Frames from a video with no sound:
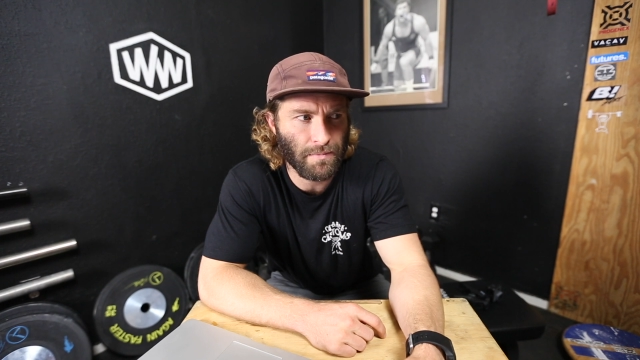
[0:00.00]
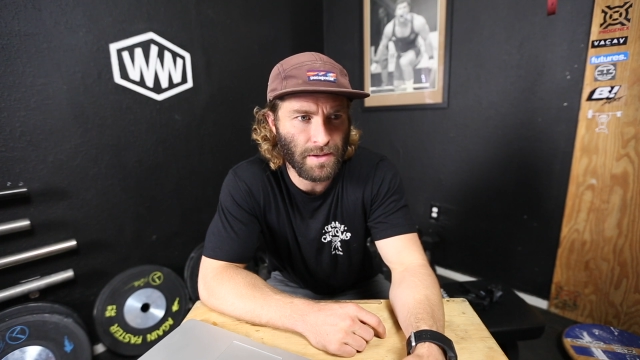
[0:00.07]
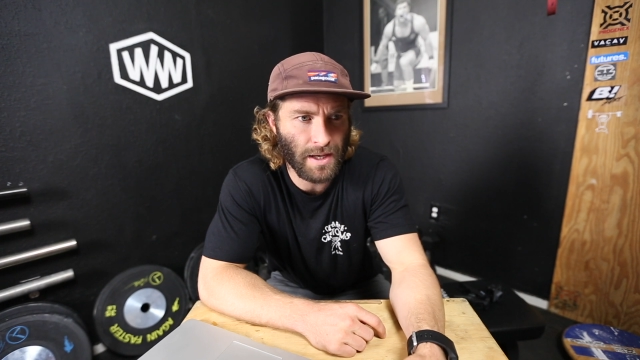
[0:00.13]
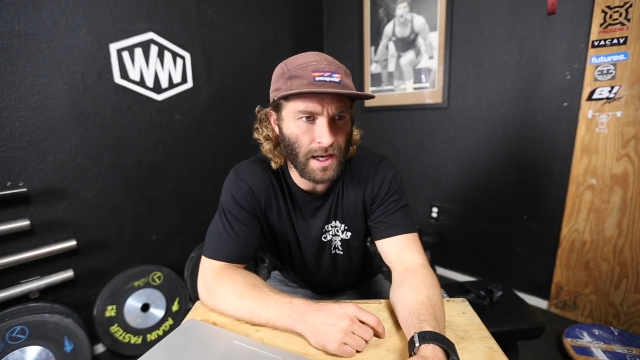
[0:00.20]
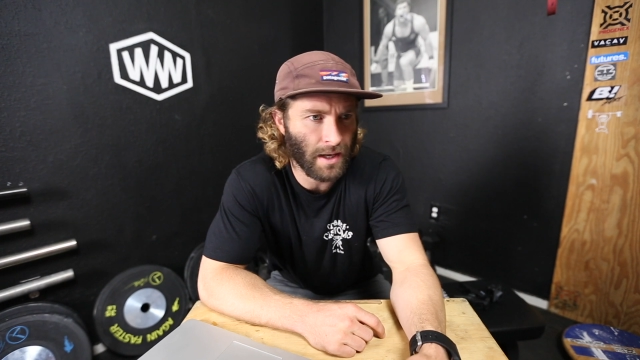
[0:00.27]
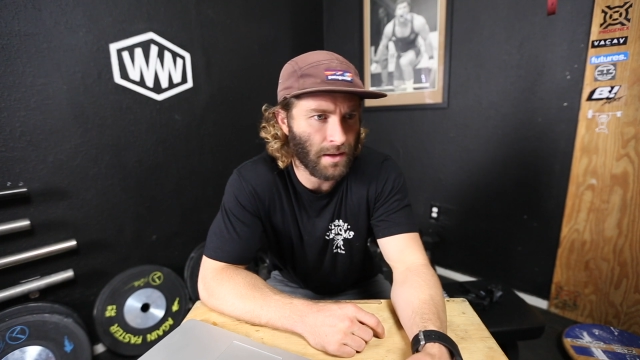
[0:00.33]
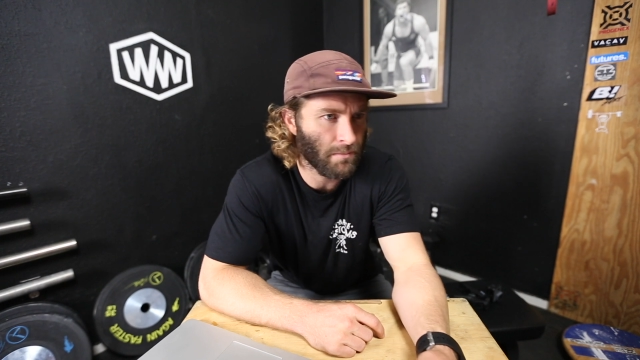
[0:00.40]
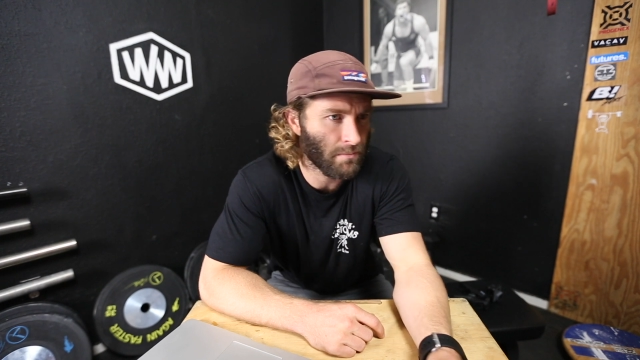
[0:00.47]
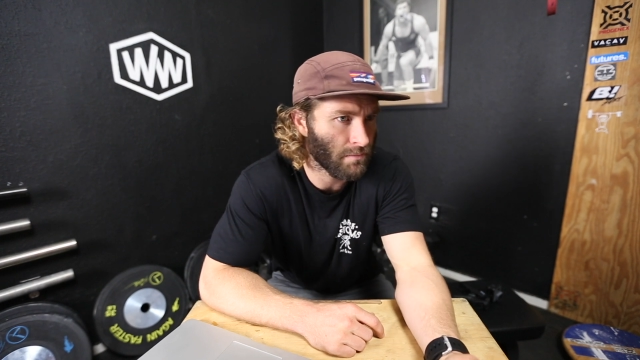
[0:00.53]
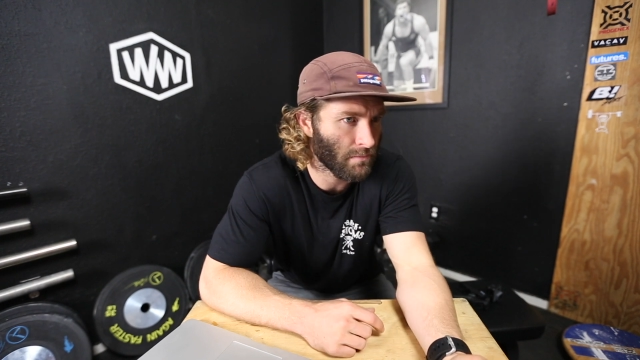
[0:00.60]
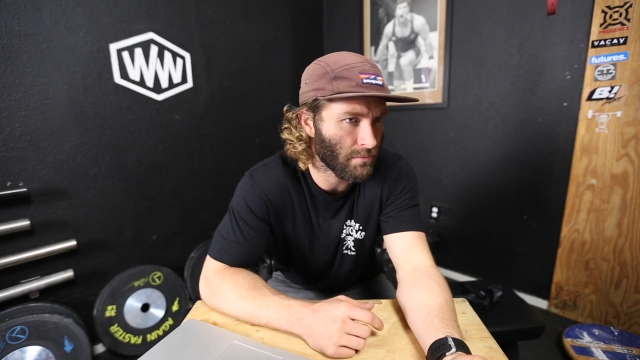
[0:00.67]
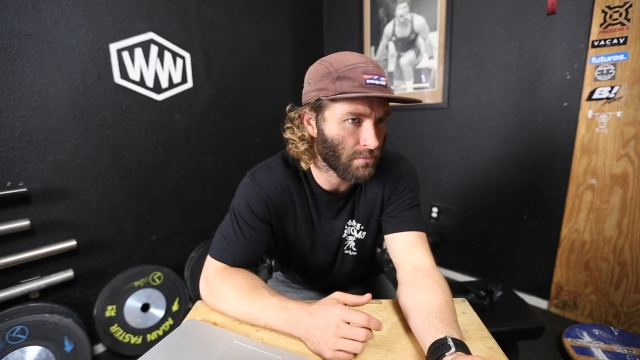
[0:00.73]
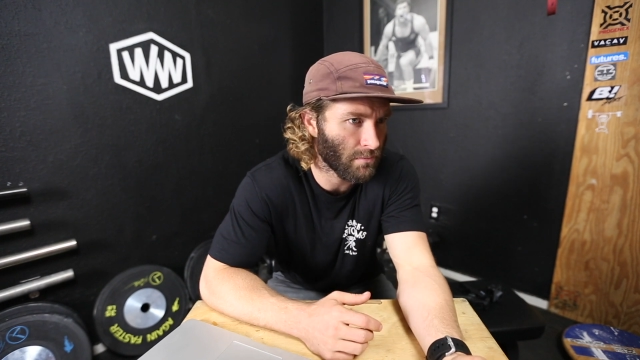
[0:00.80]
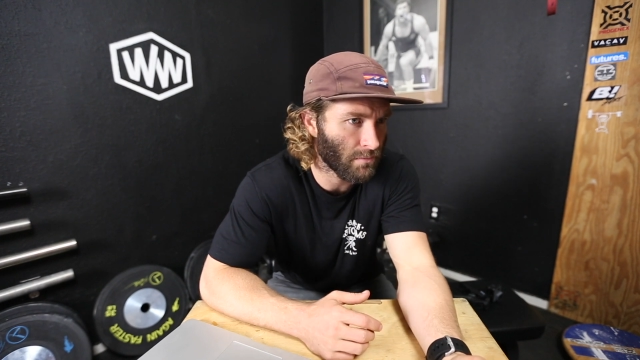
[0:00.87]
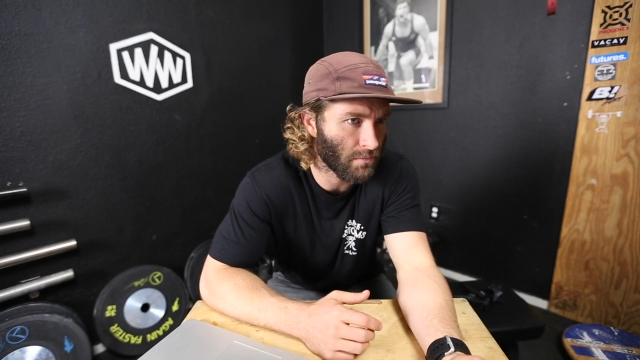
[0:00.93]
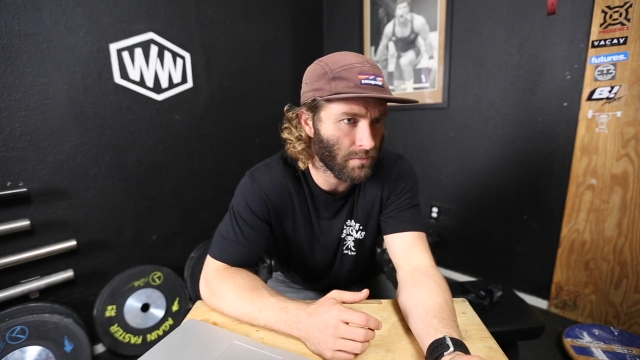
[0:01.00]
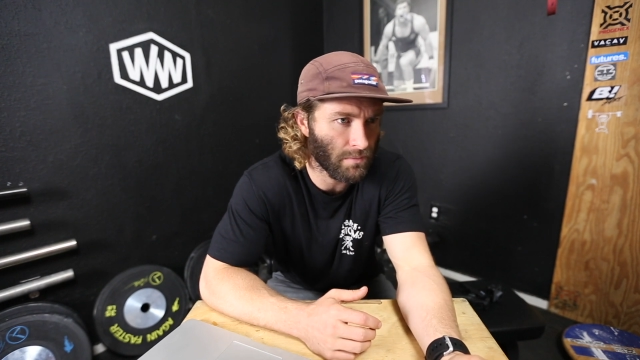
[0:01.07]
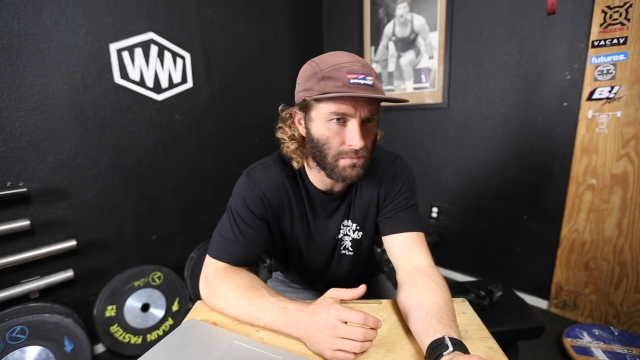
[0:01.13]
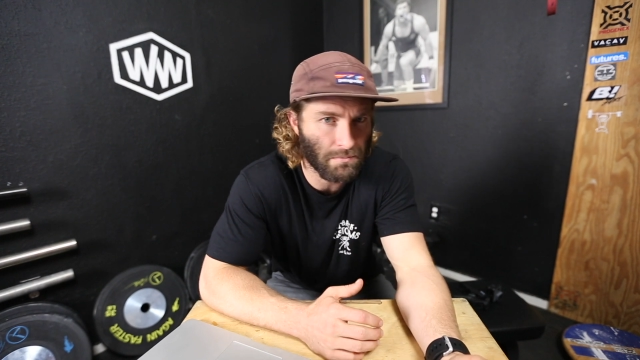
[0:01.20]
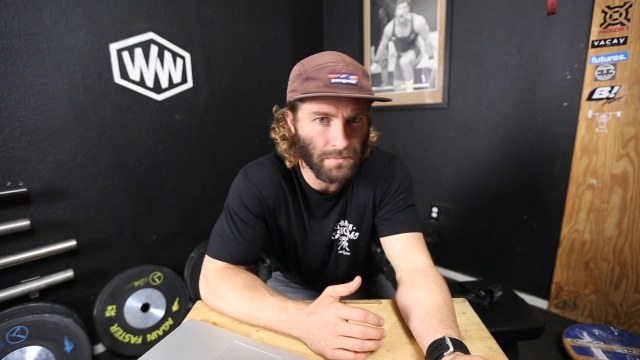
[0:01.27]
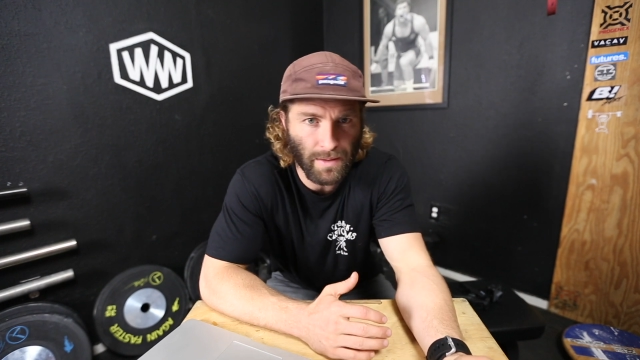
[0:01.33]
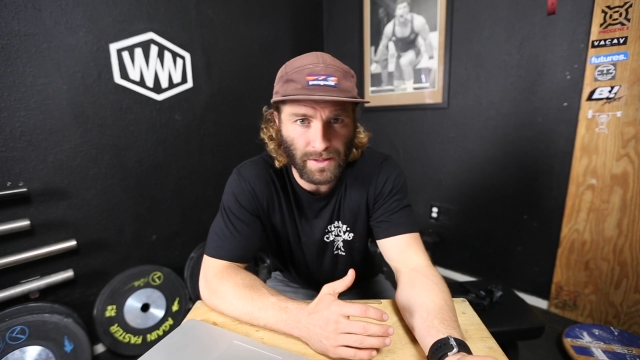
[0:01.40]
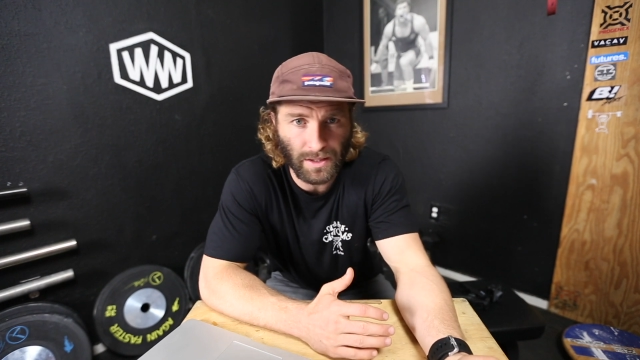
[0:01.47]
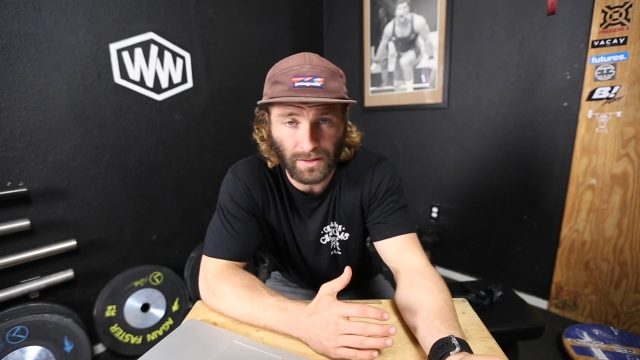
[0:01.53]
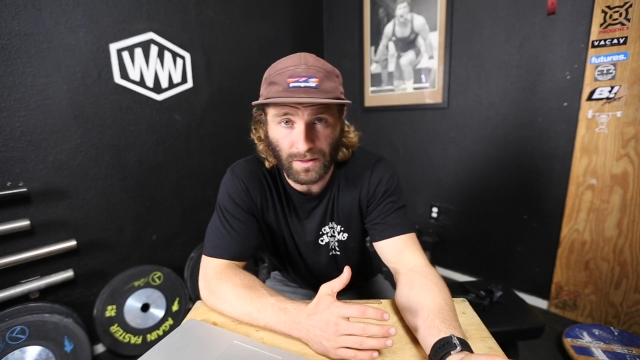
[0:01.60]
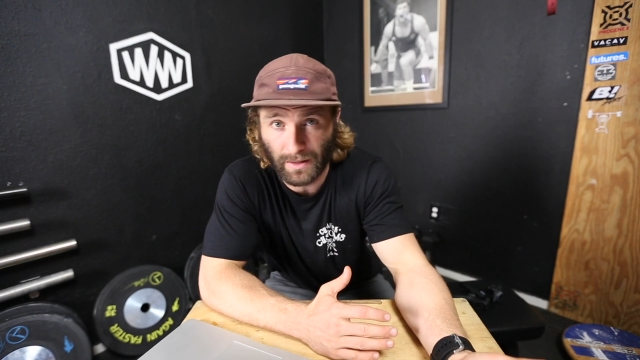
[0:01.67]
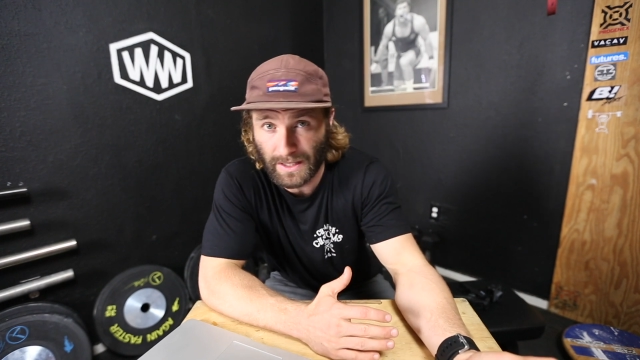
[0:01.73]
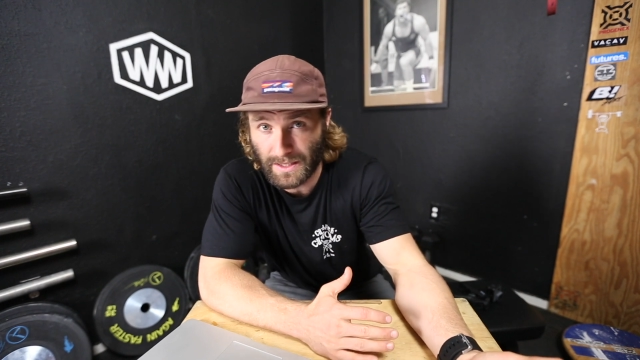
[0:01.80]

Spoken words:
gaining maybe a little